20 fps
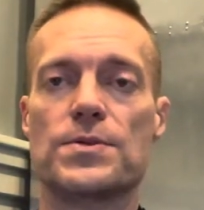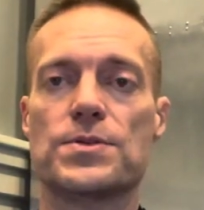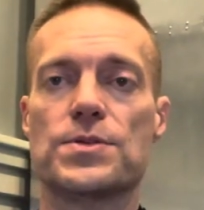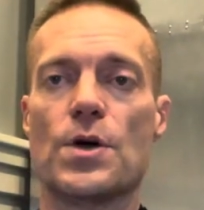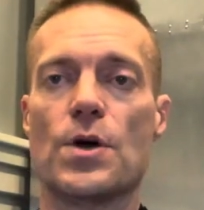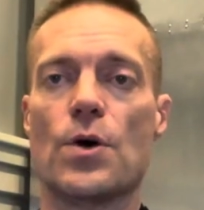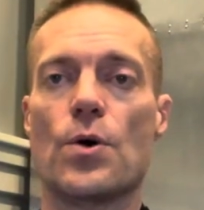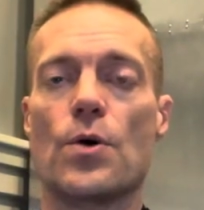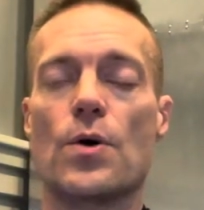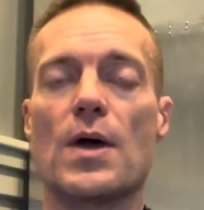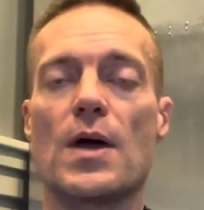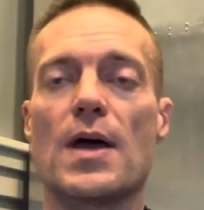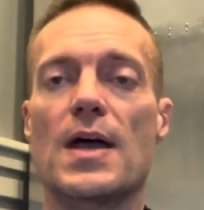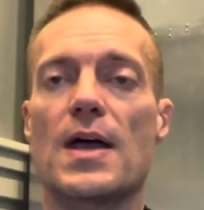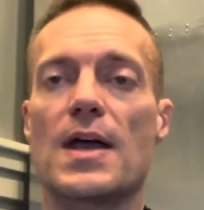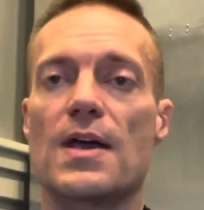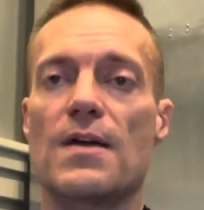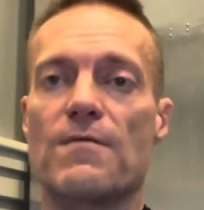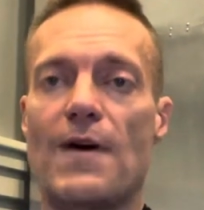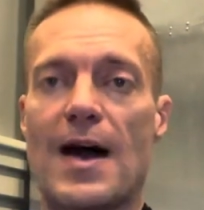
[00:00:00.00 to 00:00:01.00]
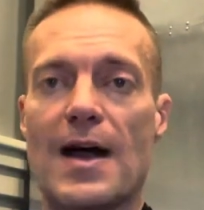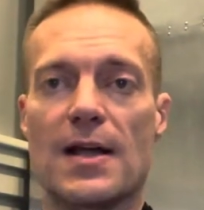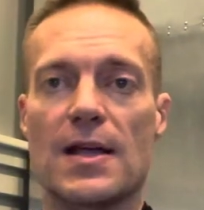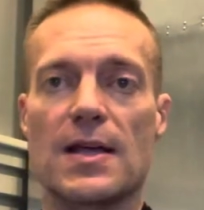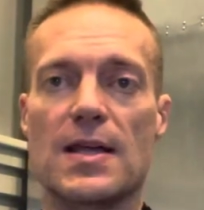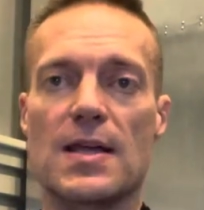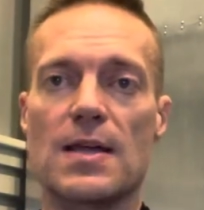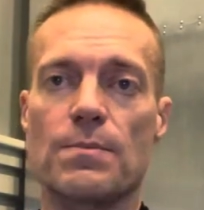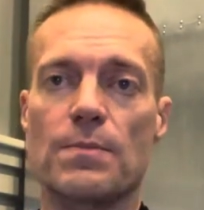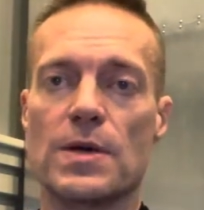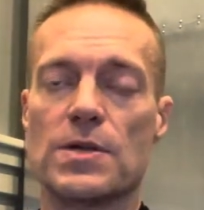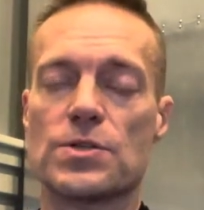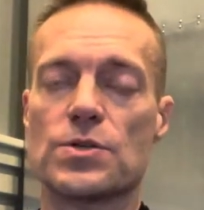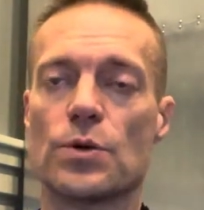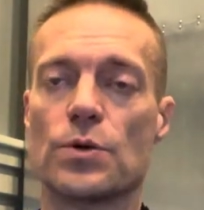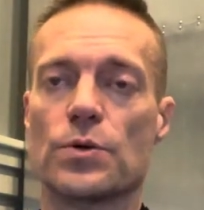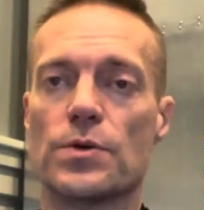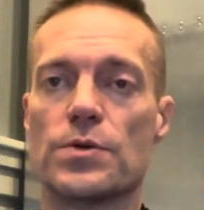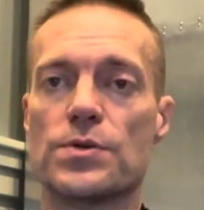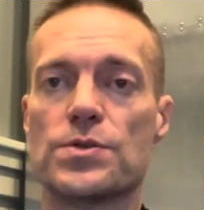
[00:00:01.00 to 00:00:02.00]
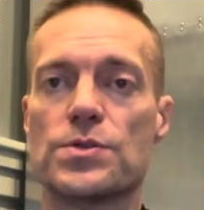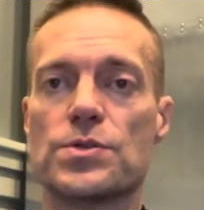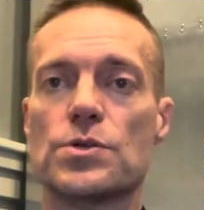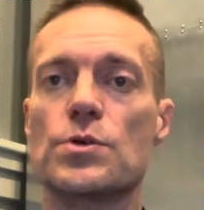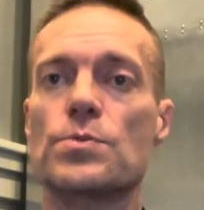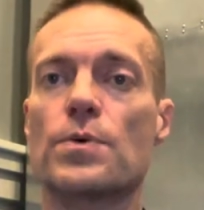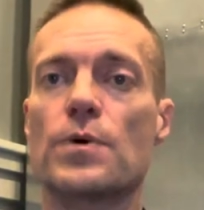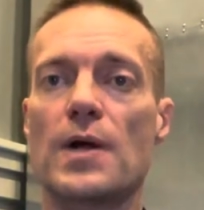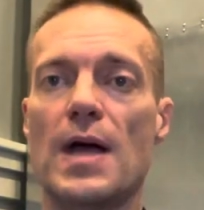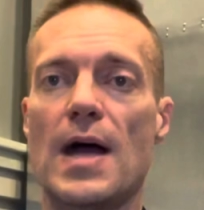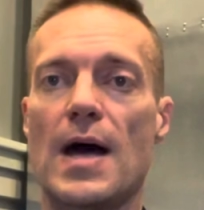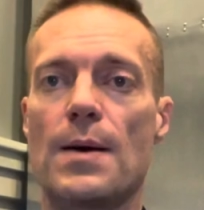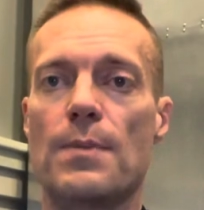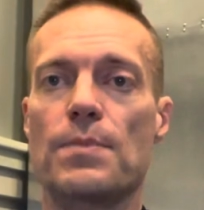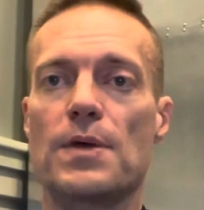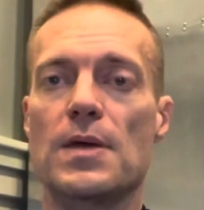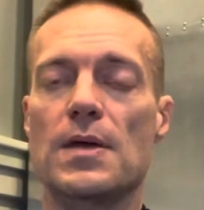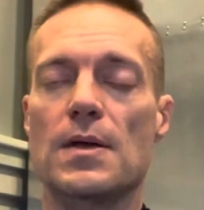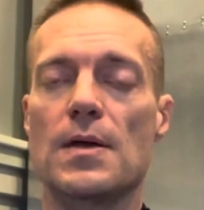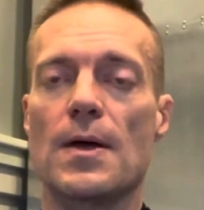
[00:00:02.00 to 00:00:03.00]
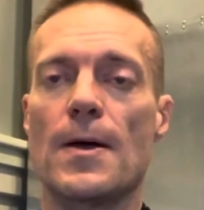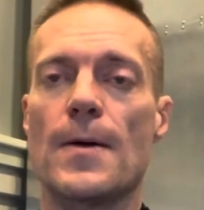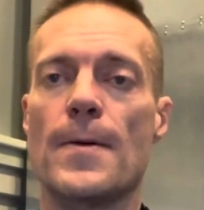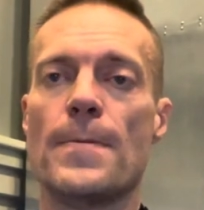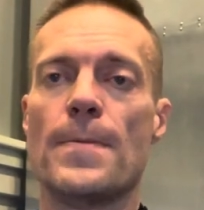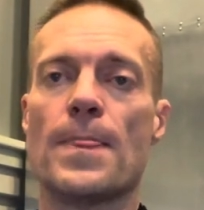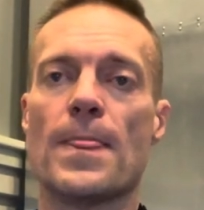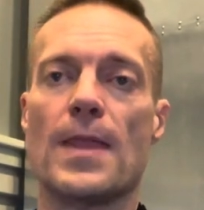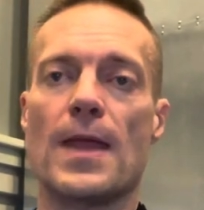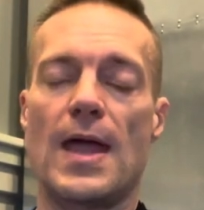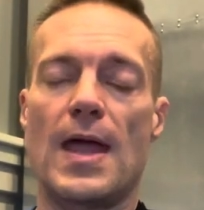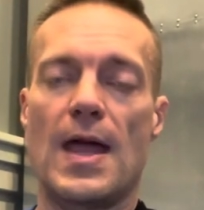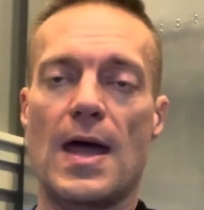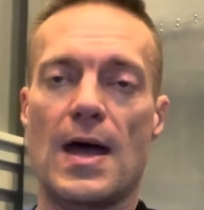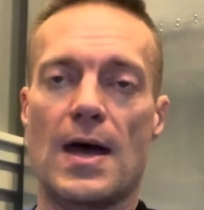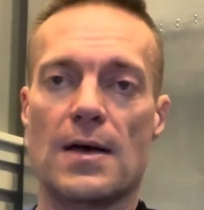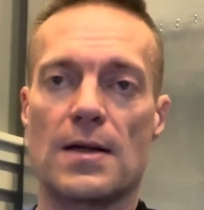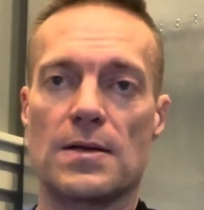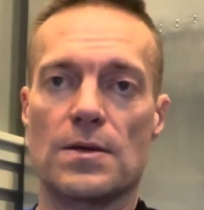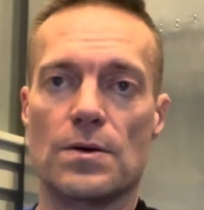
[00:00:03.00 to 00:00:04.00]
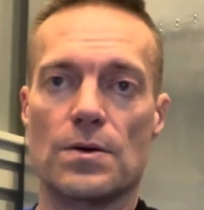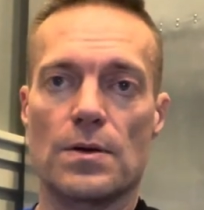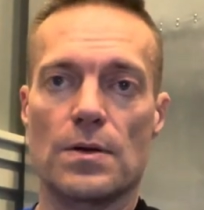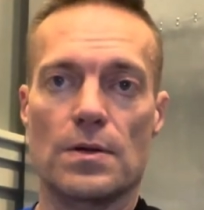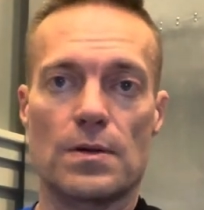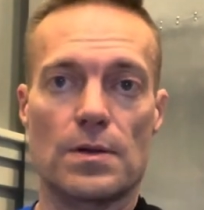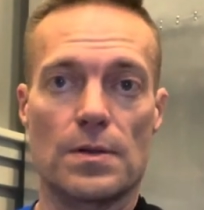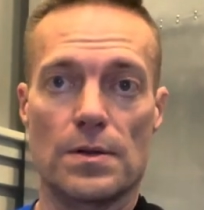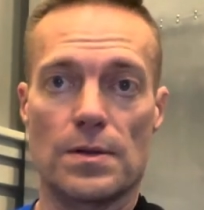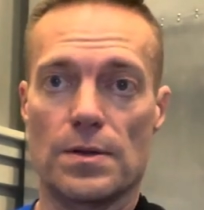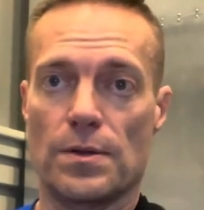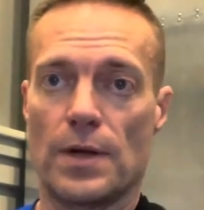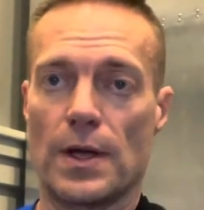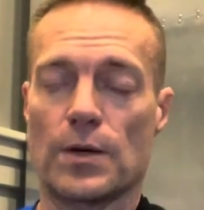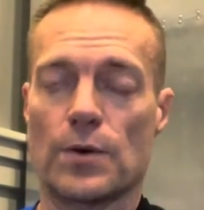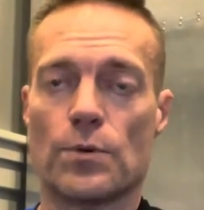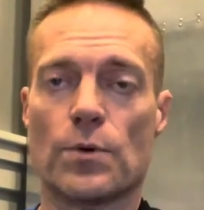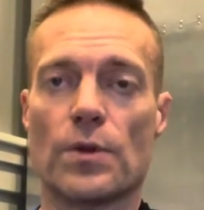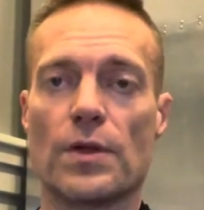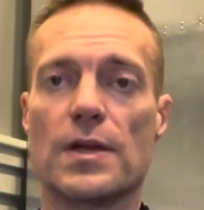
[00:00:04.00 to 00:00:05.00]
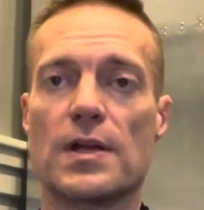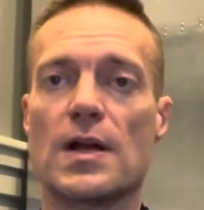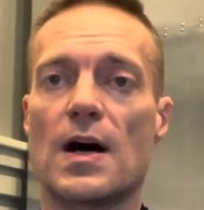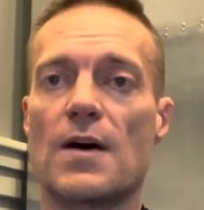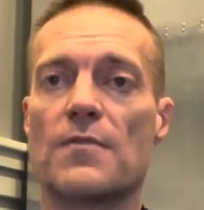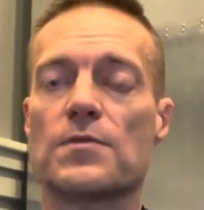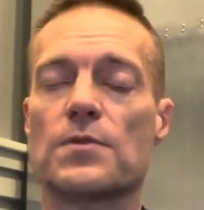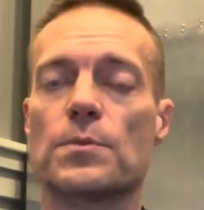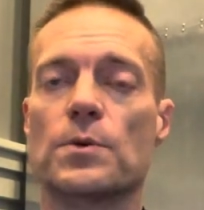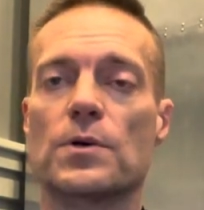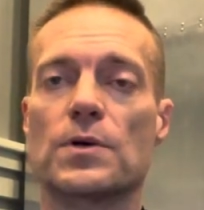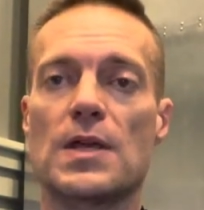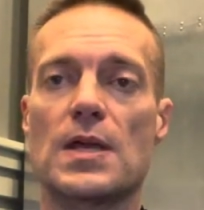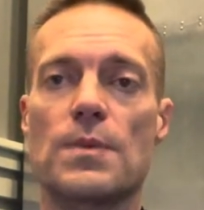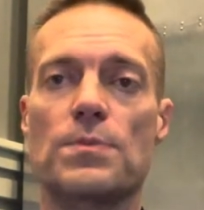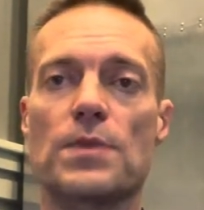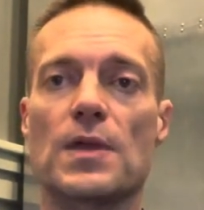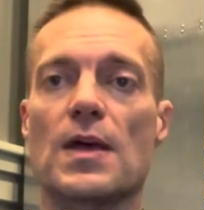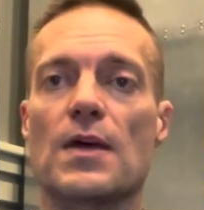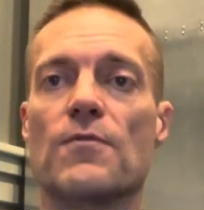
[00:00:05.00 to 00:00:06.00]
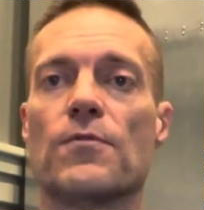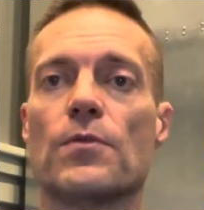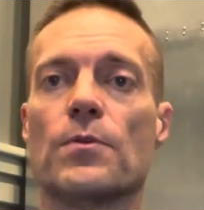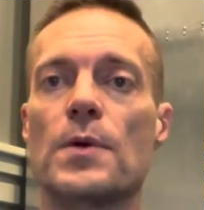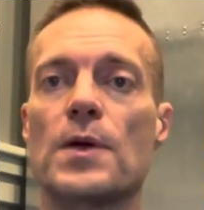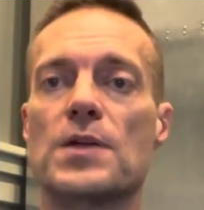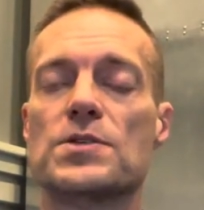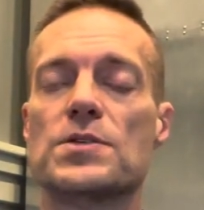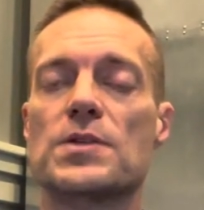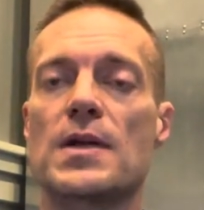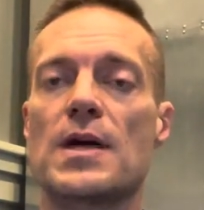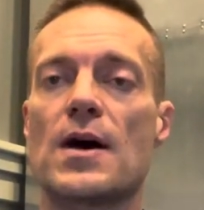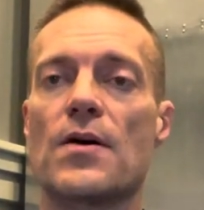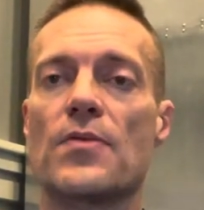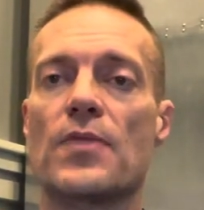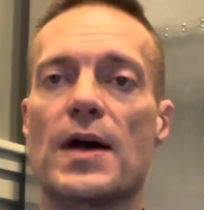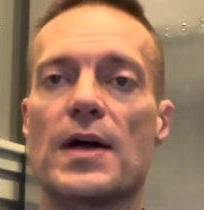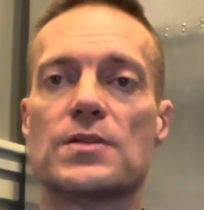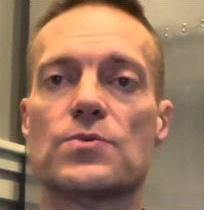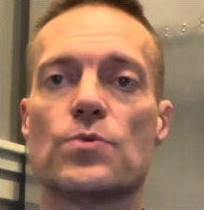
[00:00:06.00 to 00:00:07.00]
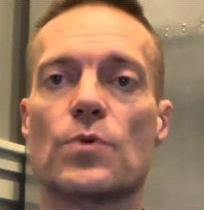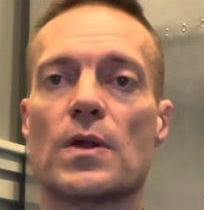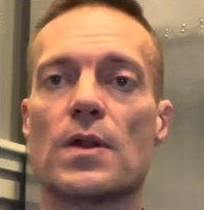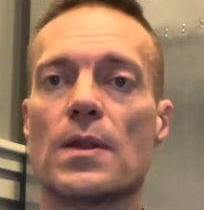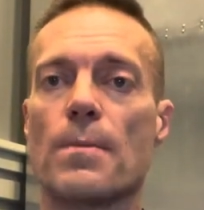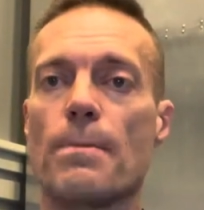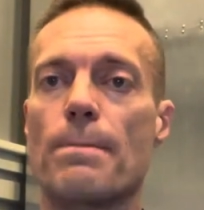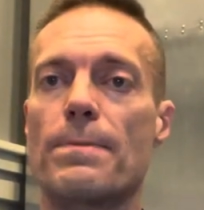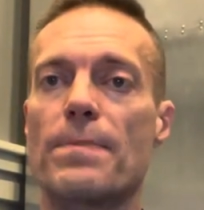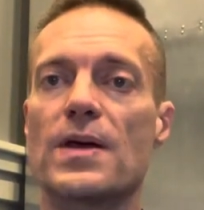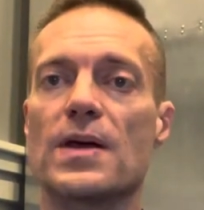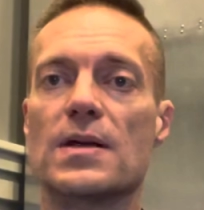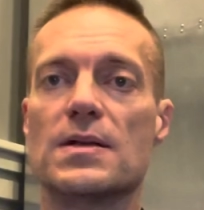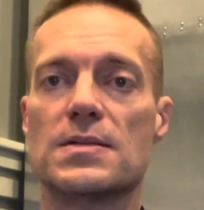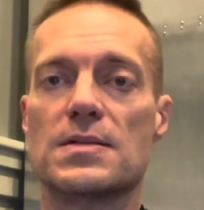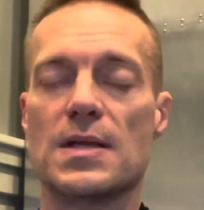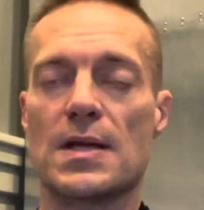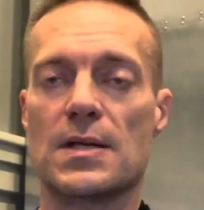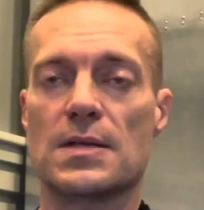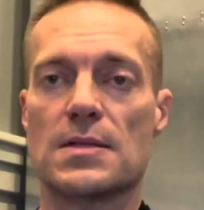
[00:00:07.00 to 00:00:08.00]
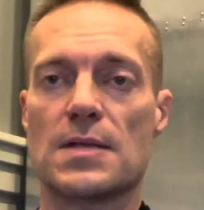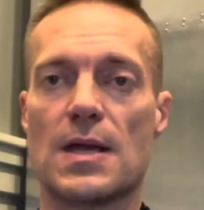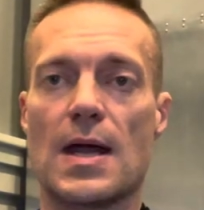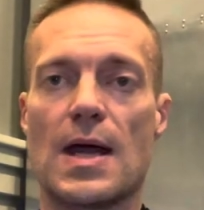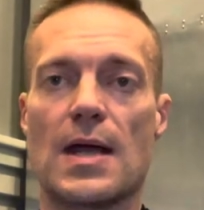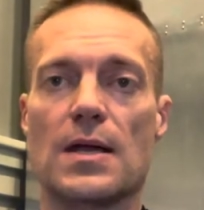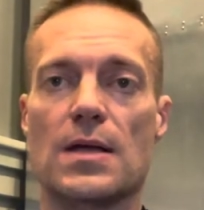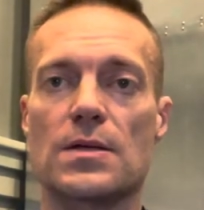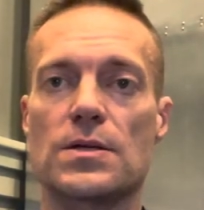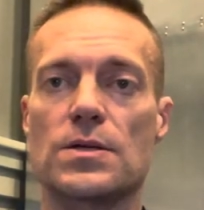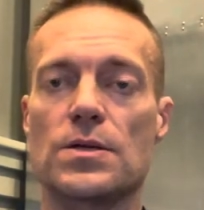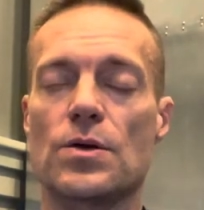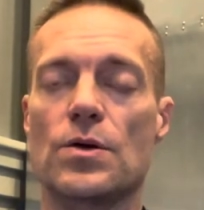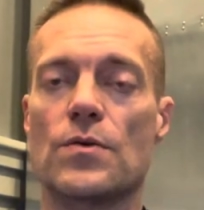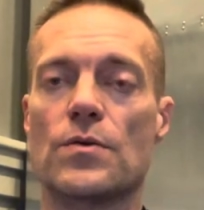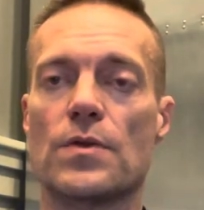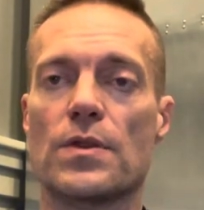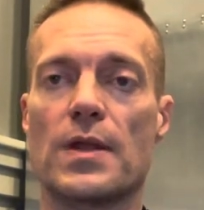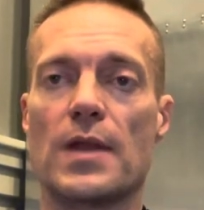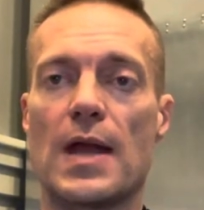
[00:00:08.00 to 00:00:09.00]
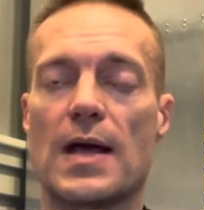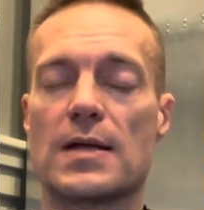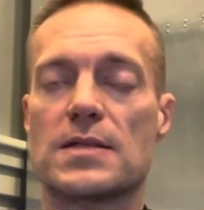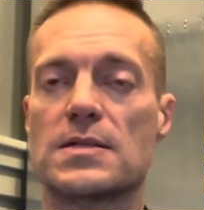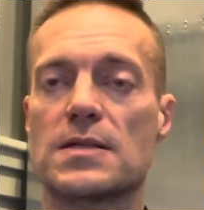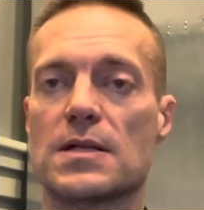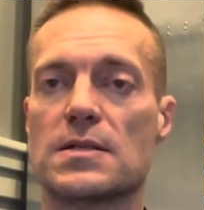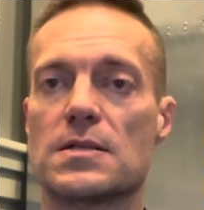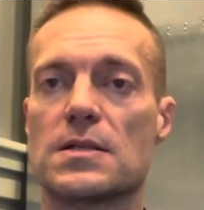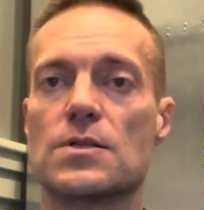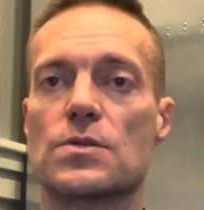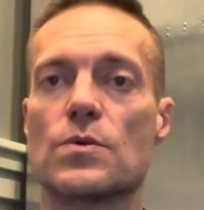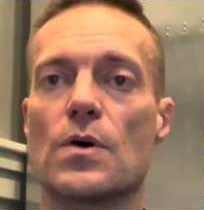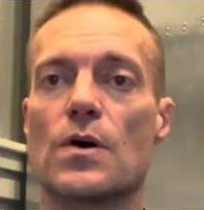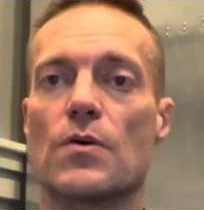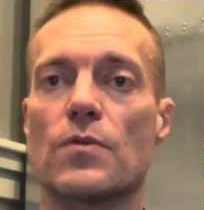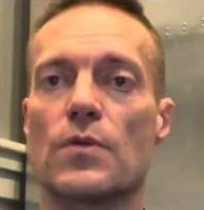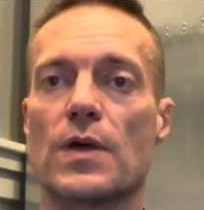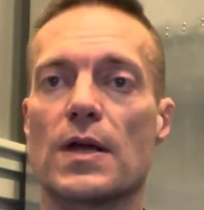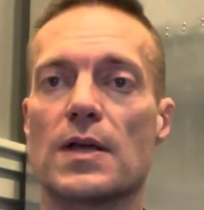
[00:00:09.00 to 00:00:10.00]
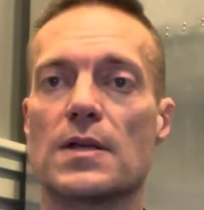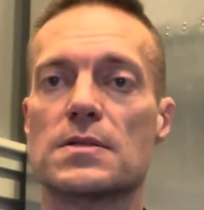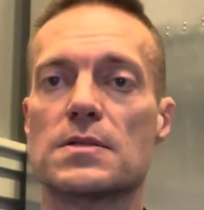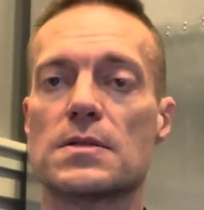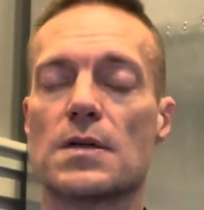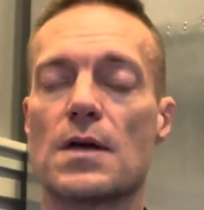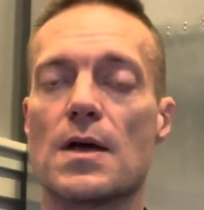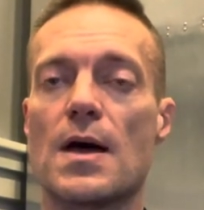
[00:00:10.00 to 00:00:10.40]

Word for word: So if I can keep my shoulder super happy and like really comfortable, keep the inflammation down, that's one of the biggest things that I can do over the next 6 to 12 weeks.